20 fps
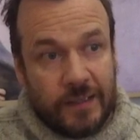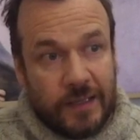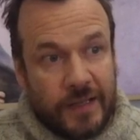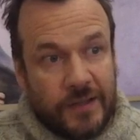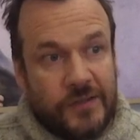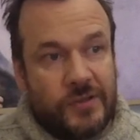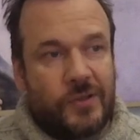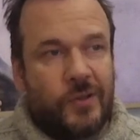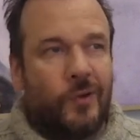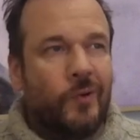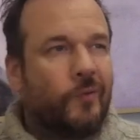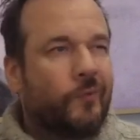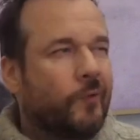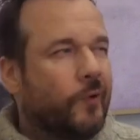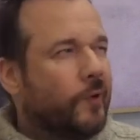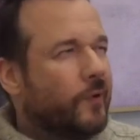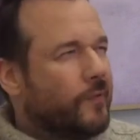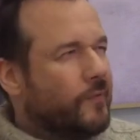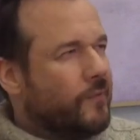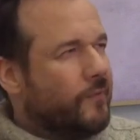And so
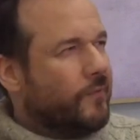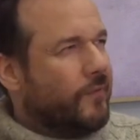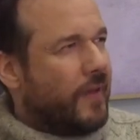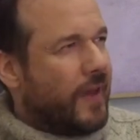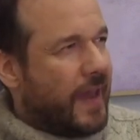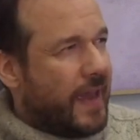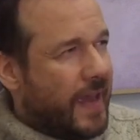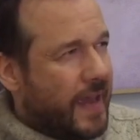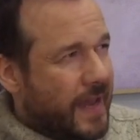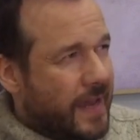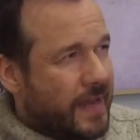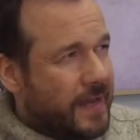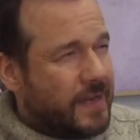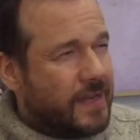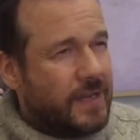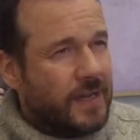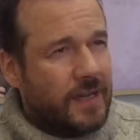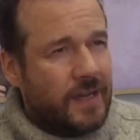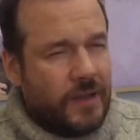for Vey,